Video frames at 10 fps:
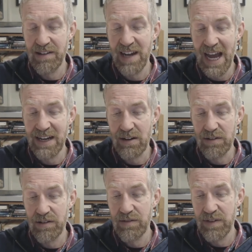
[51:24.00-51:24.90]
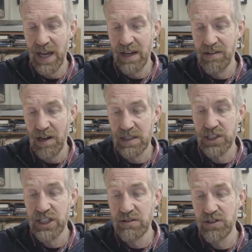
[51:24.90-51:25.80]
adult's. That is, our
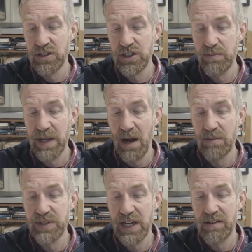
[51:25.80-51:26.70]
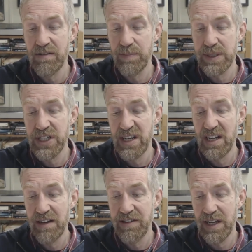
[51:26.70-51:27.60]
children should be objects of
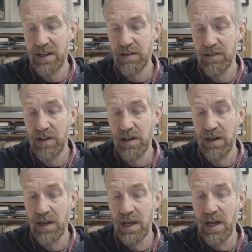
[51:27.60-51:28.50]
paternalistic concern